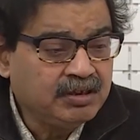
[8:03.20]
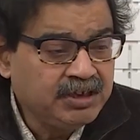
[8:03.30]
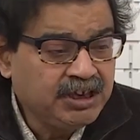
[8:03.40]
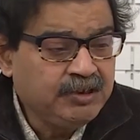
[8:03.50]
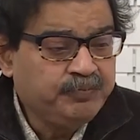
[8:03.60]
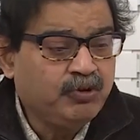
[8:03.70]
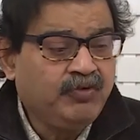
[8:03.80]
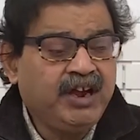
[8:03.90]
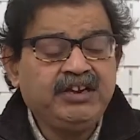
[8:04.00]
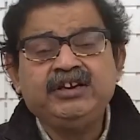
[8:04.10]
it
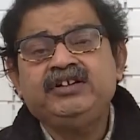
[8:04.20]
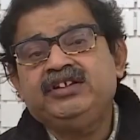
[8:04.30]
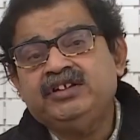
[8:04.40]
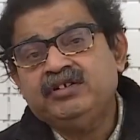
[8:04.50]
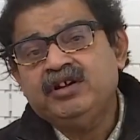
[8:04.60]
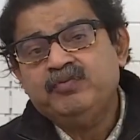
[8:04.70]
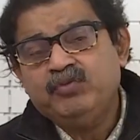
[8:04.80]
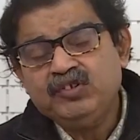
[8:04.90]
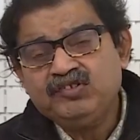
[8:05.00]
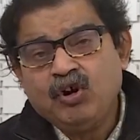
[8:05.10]
provided the
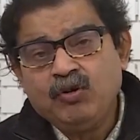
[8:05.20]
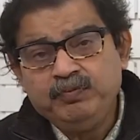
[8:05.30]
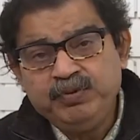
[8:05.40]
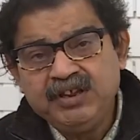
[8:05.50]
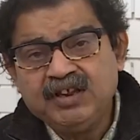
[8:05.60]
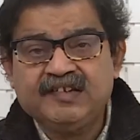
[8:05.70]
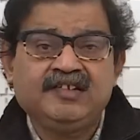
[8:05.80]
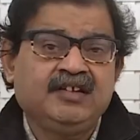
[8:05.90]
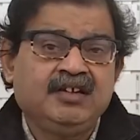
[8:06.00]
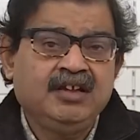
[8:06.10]
most obvious
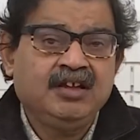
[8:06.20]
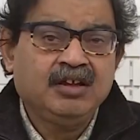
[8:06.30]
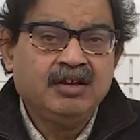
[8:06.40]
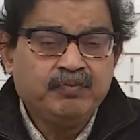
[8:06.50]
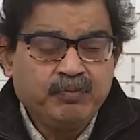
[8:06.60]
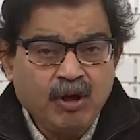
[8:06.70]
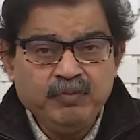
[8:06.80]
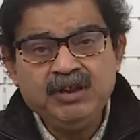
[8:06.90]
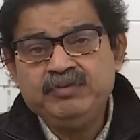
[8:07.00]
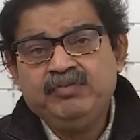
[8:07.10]

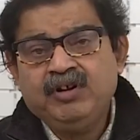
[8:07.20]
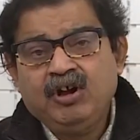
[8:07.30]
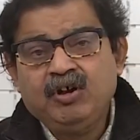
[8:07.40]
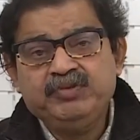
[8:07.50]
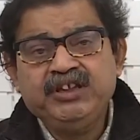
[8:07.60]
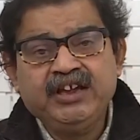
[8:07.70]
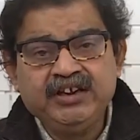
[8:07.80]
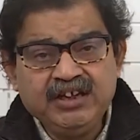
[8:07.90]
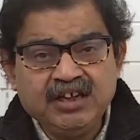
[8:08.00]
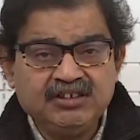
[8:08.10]
problem of the
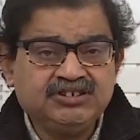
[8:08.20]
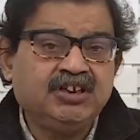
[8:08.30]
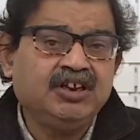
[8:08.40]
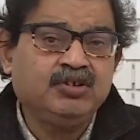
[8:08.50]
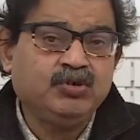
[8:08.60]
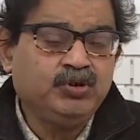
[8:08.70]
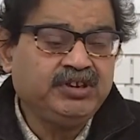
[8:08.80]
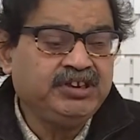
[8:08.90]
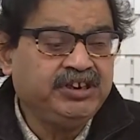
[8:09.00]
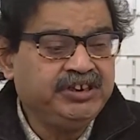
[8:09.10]
agricultural growth
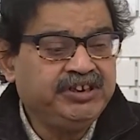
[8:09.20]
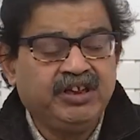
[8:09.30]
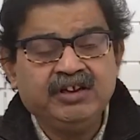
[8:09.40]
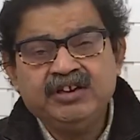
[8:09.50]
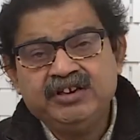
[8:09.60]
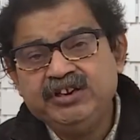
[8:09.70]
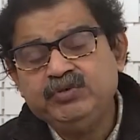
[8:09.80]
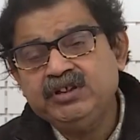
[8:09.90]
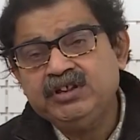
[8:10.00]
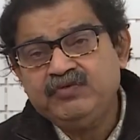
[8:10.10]
in India
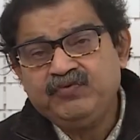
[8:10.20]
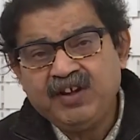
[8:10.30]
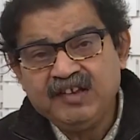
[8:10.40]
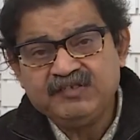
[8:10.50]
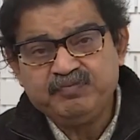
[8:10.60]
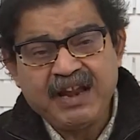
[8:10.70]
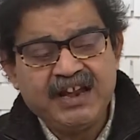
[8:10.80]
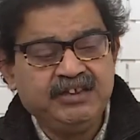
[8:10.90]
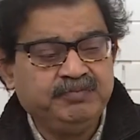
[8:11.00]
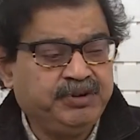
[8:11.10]
during the first
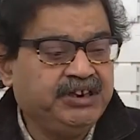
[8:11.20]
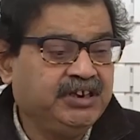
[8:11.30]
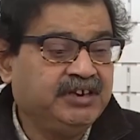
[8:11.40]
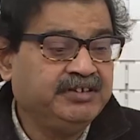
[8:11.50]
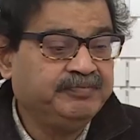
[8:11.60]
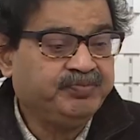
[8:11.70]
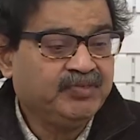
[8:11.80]
planning period.